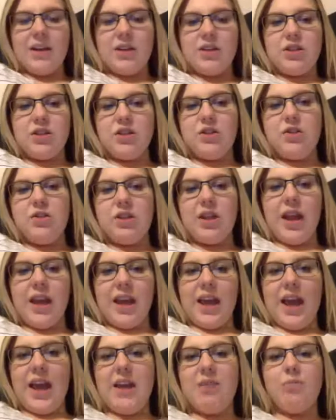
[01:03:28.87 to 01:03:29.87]

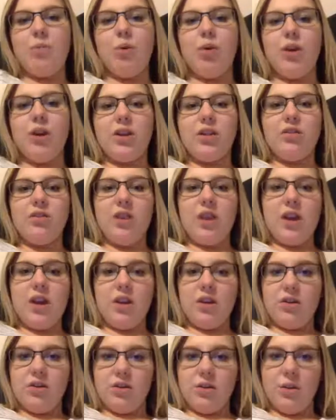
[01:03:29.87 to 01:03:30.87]
magnitude like
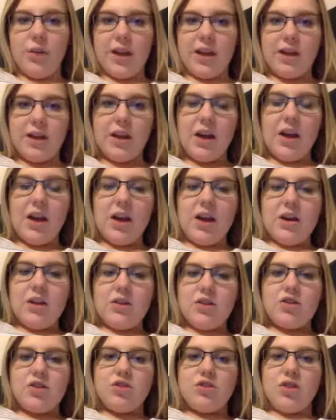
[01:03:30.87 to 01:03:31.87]
8.3 earthquake
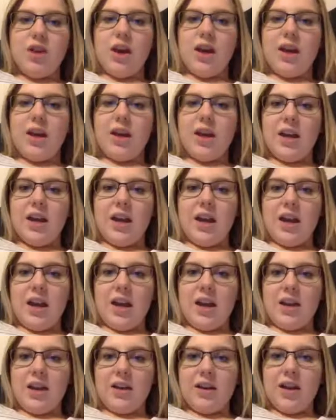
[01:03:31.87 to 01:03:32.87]
struck
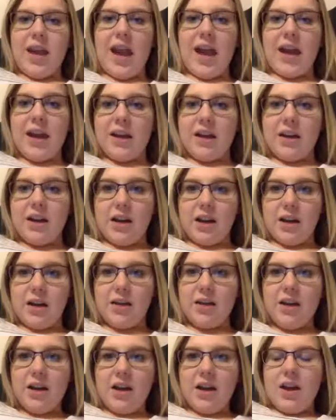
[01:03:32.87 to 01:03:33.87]
in
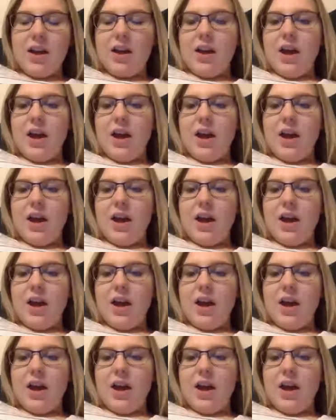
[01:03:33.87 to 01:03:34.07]
Canada,